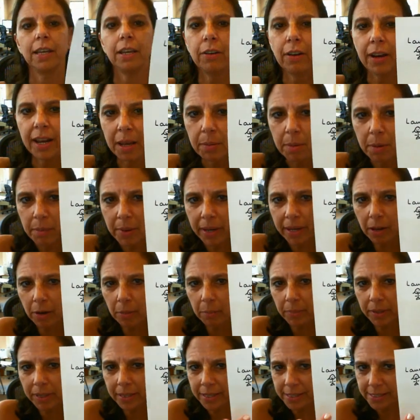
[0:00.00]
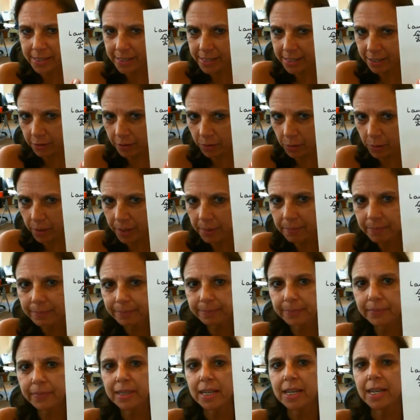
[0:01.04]
Here I am at my company, this is Iroquois,
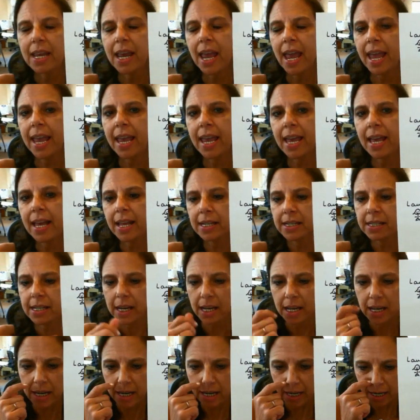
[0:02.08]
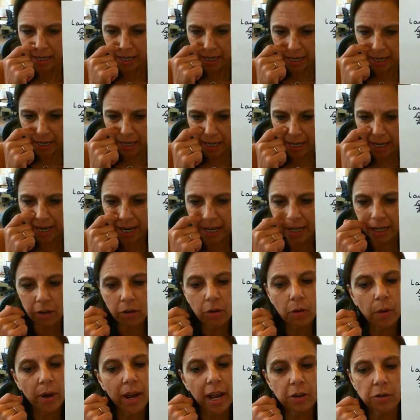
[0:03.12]
and at
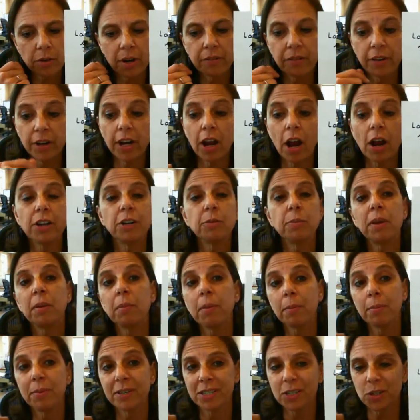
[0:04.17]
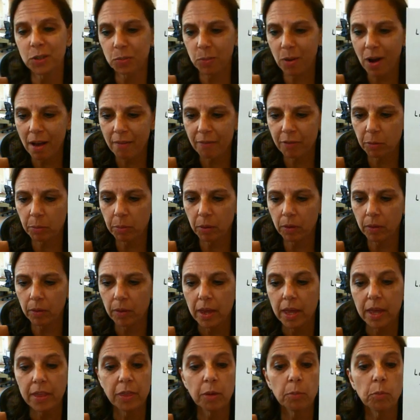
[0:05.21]
Iroquois I try very hard to make my business profitable.
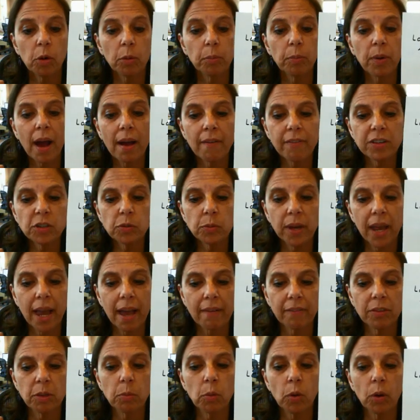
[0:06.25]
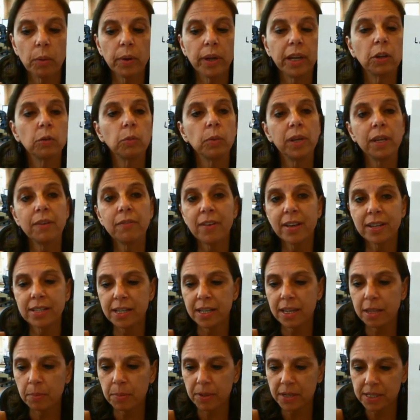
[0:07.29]
The more profits we have, the more we can reinvest
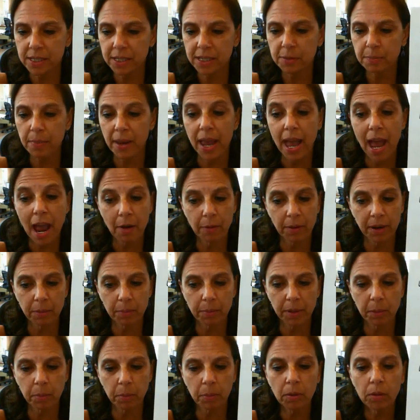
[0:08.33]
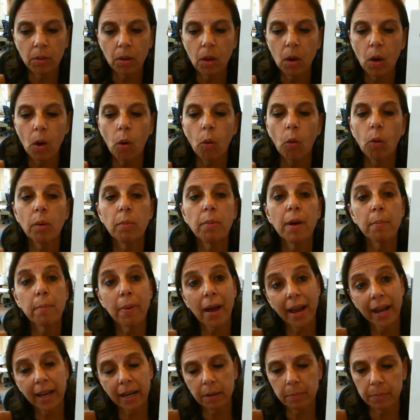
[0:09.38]
in the business by hiring people, or by
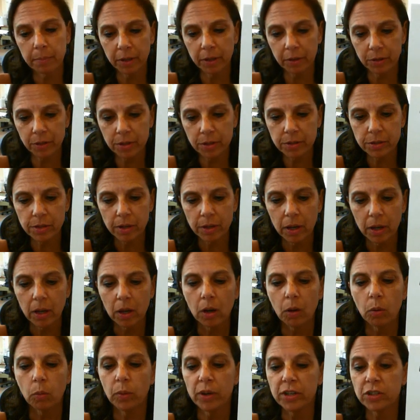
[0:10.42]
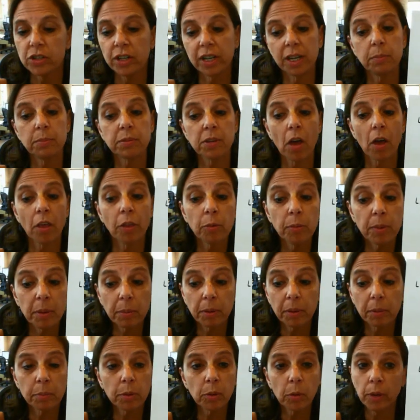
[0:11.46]
buying computers, which keeps other
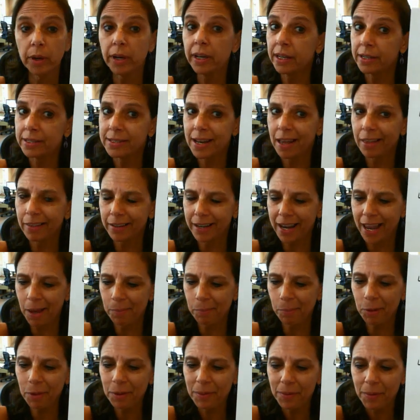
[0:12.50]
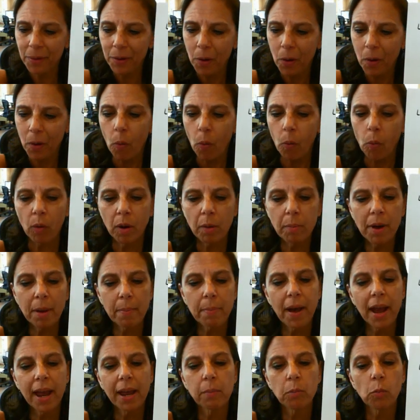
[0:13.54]
people employed at Dell and Apple, or by
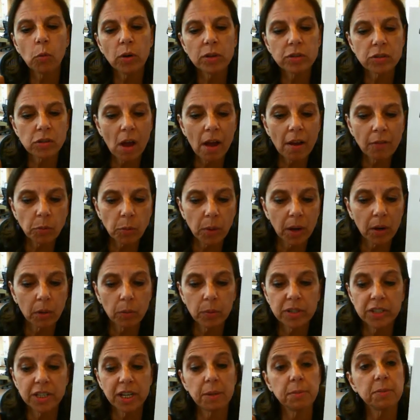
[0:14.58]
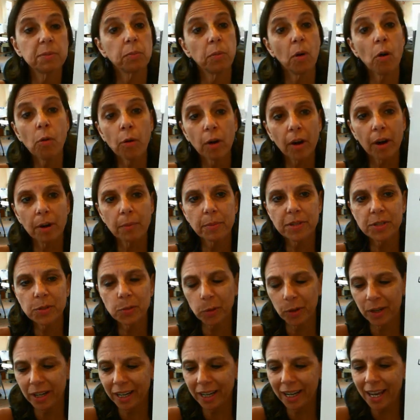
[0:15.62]
buying more software, which keeps programmers
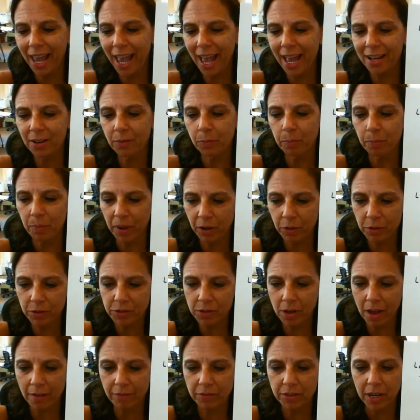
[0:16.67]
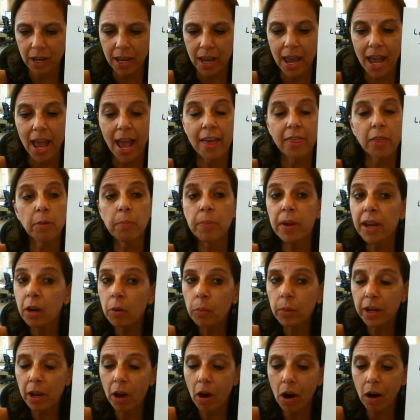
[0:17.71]
working at Microsoft. And the bigger
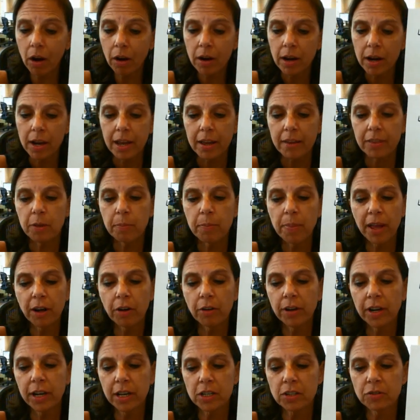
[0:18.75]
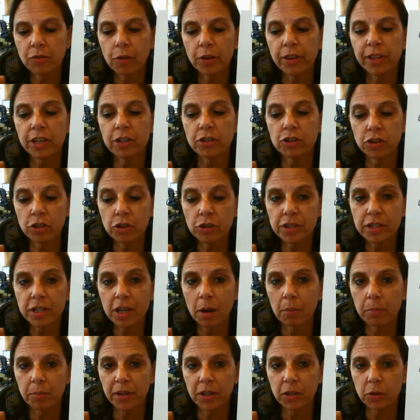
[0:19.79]
we are, the better it is for the insurance
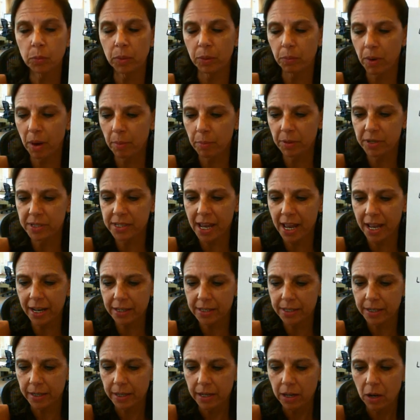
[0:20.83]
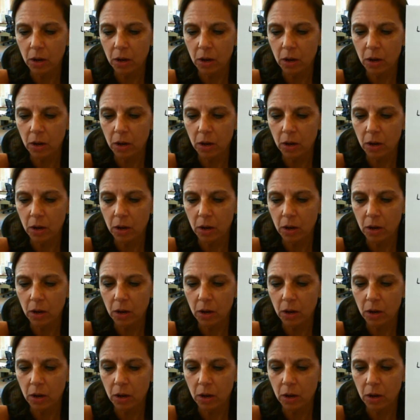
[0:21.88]
companies we represent.